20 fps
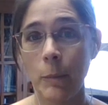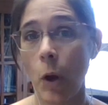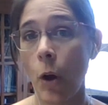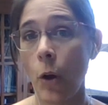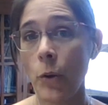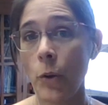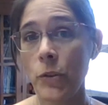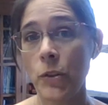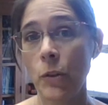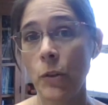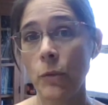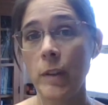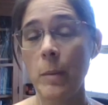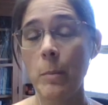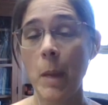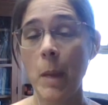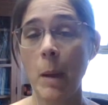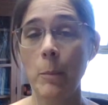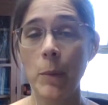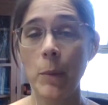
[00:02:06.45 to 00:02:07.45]
Also
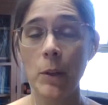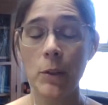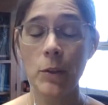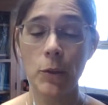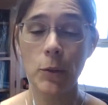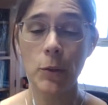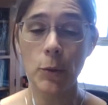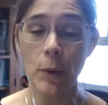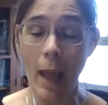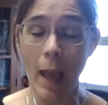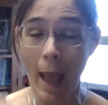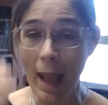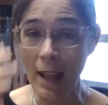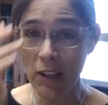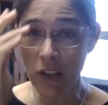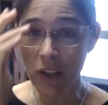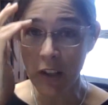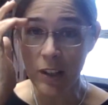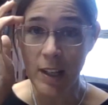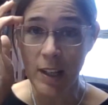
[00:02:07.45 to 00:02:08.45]
remember to
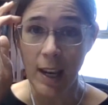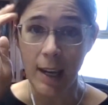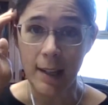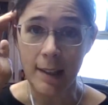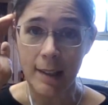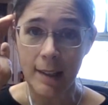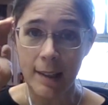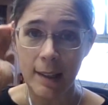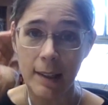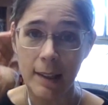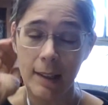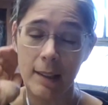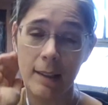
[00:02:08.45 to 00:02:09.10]
agitate